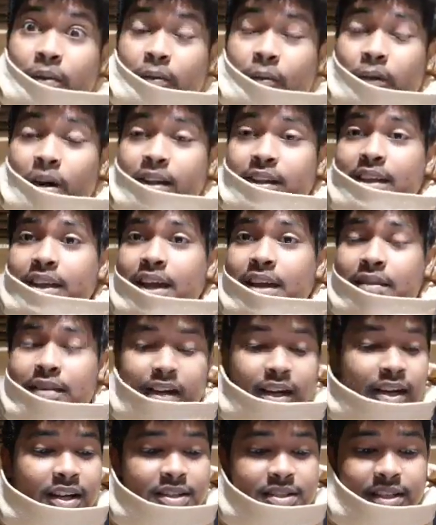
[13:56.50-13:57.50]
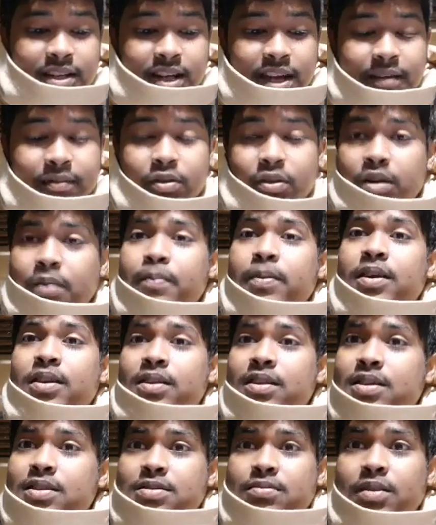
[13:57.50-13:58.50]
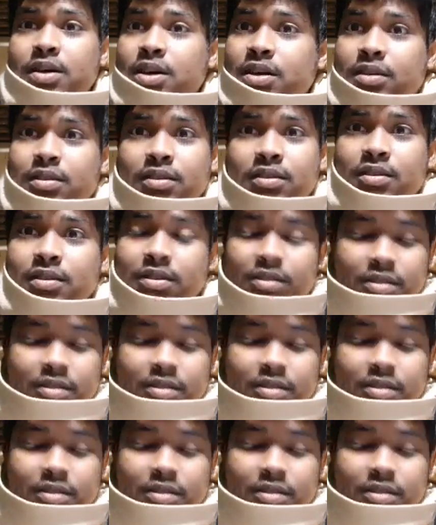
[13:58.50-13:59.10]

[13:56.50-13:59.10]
One thing I realized that I have to repeat this, man.